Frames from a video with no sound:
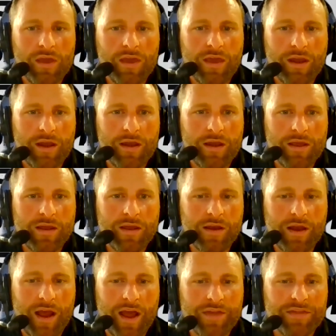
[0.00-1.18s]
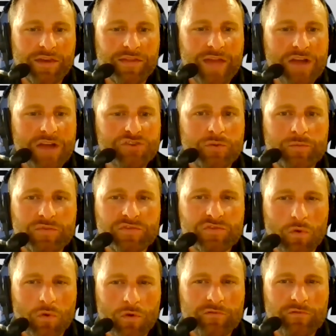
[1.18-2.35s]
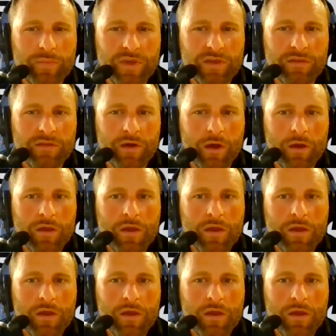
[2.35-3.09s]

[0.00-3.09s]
And, and I think that should sort of be the,